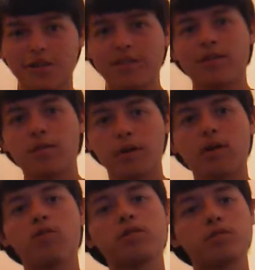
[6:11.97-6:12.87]
leaving the
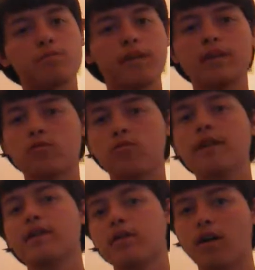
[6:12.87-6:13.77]
barrel, which means a
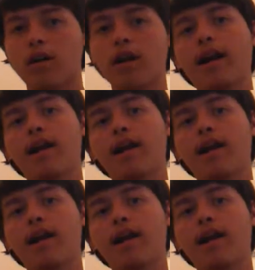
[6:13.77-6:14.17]
weaker dart.